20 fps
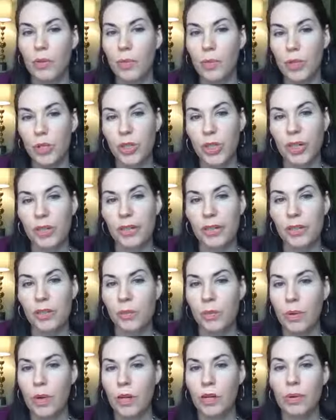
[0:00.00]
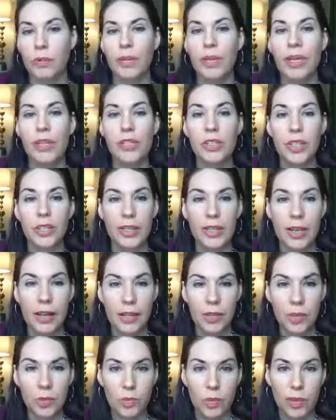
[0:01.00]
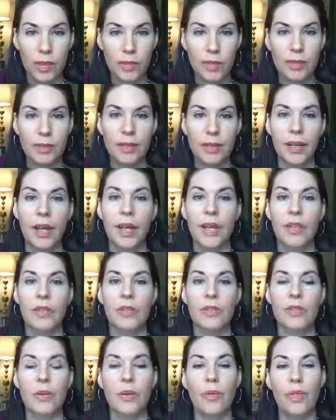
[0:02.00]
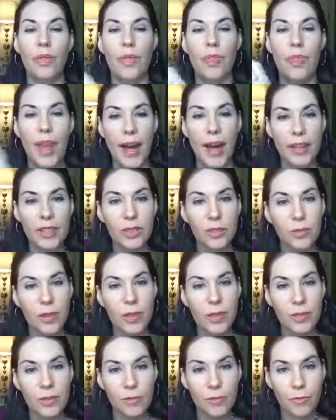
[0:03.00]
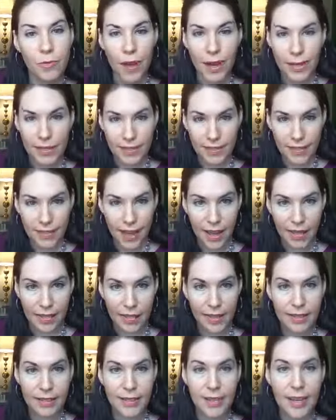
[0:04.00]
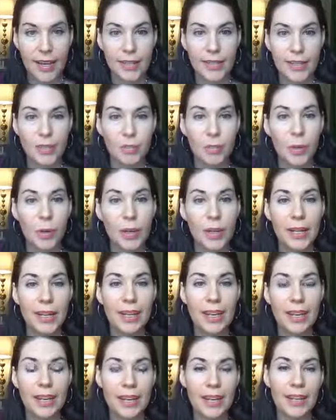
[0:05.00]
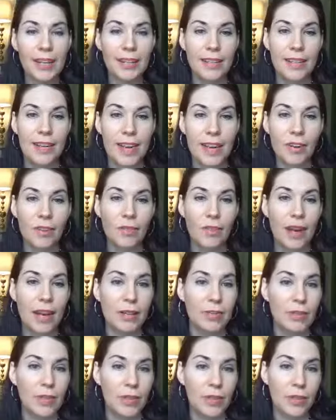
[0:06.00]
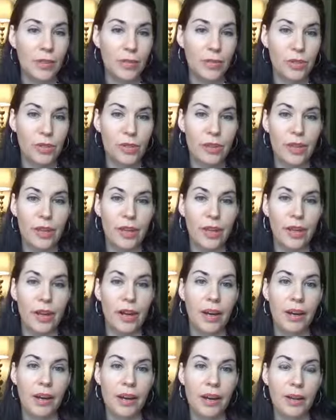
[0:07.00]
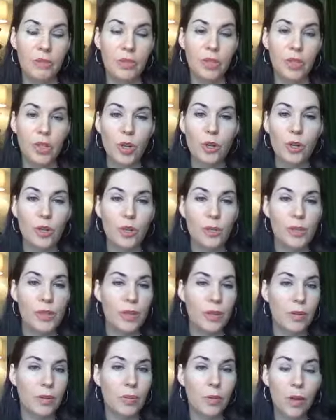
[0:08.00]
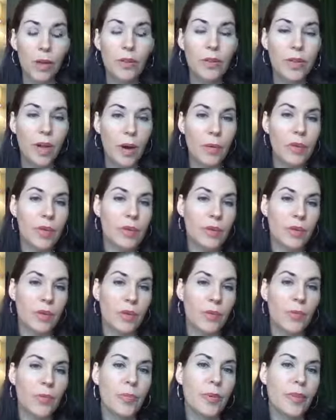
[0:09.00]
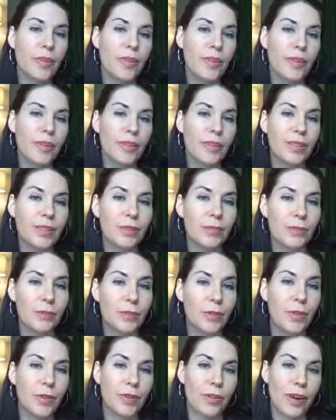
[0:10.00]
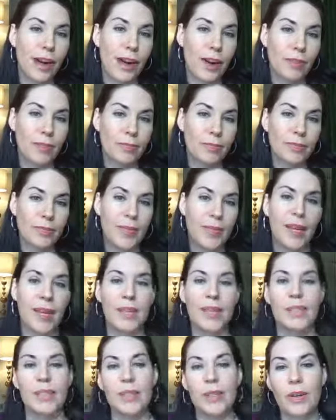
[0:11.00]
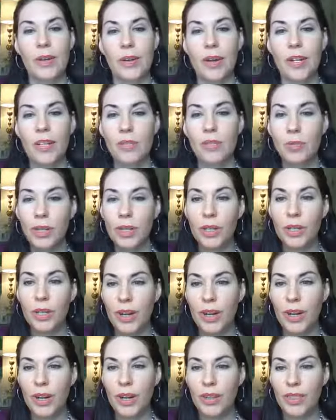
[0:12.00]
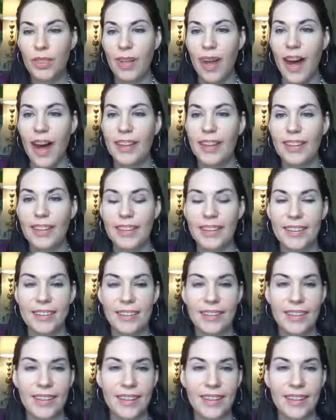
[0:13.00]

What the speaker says: put you on this one, or we'll get you on the next one. So that's where you find that, and that's pretty key to get around to those showrooms that are worth going to, but they're a little further out. So I just wanted to share that, and